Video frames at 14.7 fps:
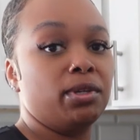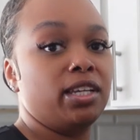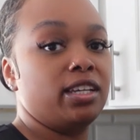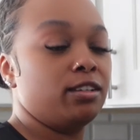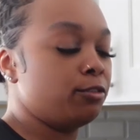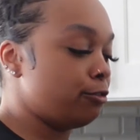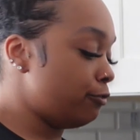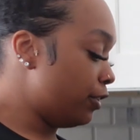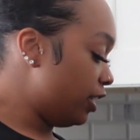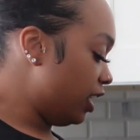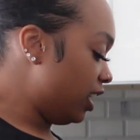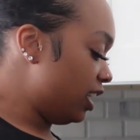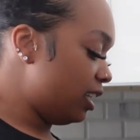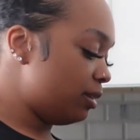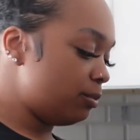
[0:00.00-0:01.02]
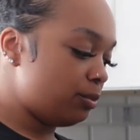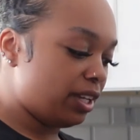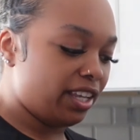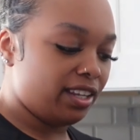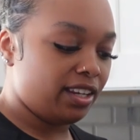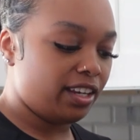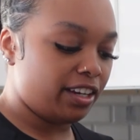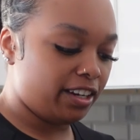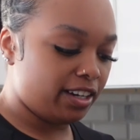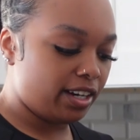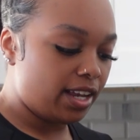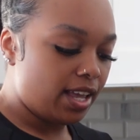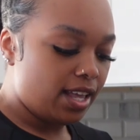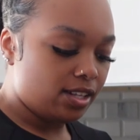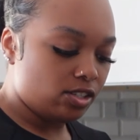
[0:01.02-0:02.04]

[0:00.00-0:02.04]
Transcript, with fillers: me fiddling in here.